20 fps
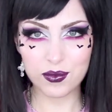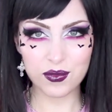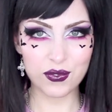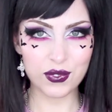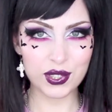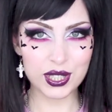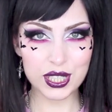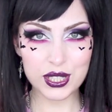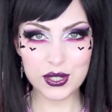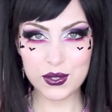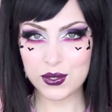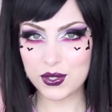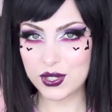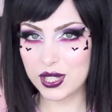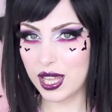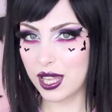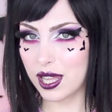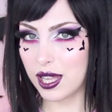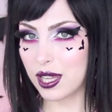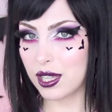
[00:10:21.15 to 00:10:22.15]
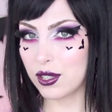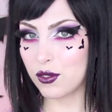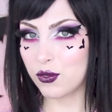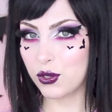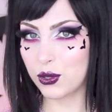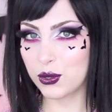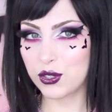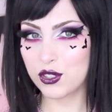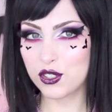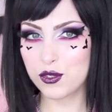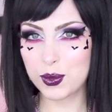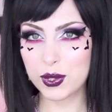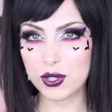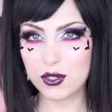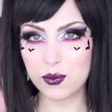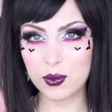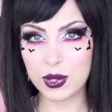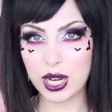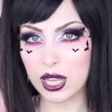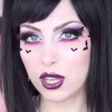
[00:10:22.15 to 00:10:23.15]
videos and photos,
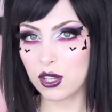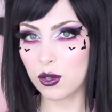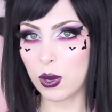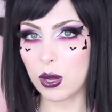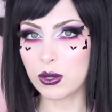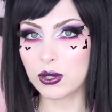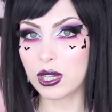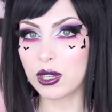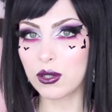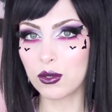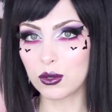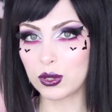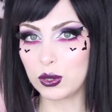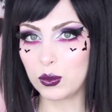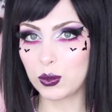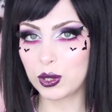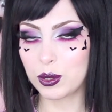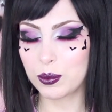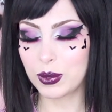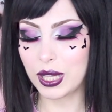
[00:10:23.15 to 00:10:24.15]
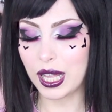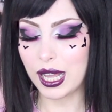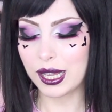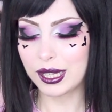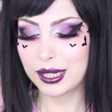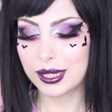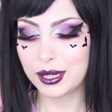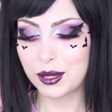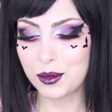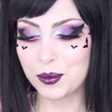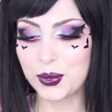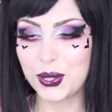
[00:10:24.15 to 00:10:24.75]
because when I go out I only wear black.